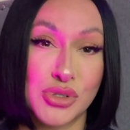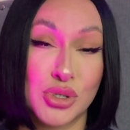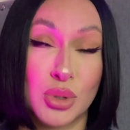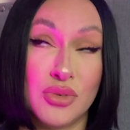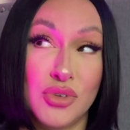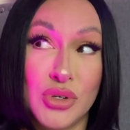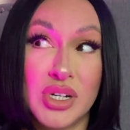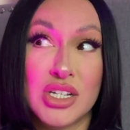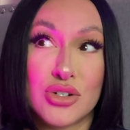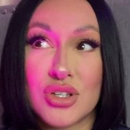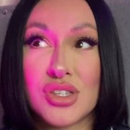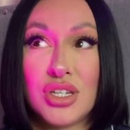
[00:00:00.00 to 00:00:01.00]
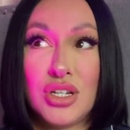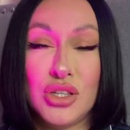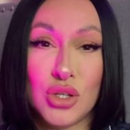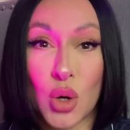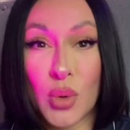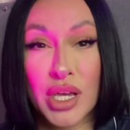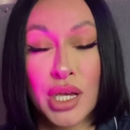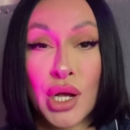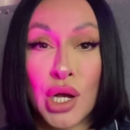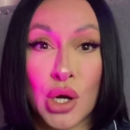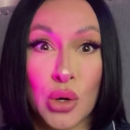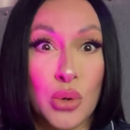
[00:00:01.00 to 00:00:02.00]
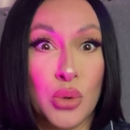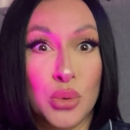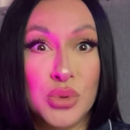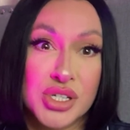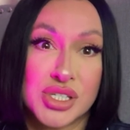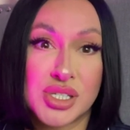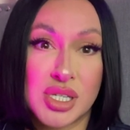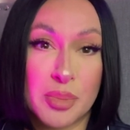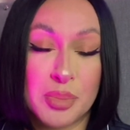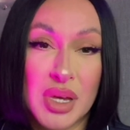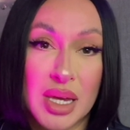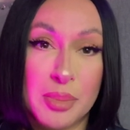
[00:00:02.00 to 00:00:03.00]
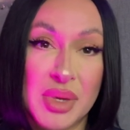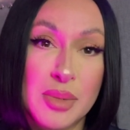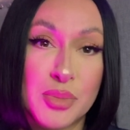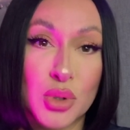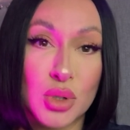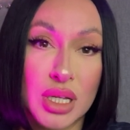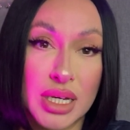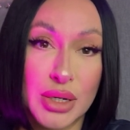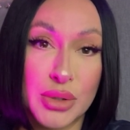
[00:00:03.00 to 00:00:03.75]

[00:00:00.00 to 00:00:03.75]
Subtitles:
So if you're interested in knowing who these people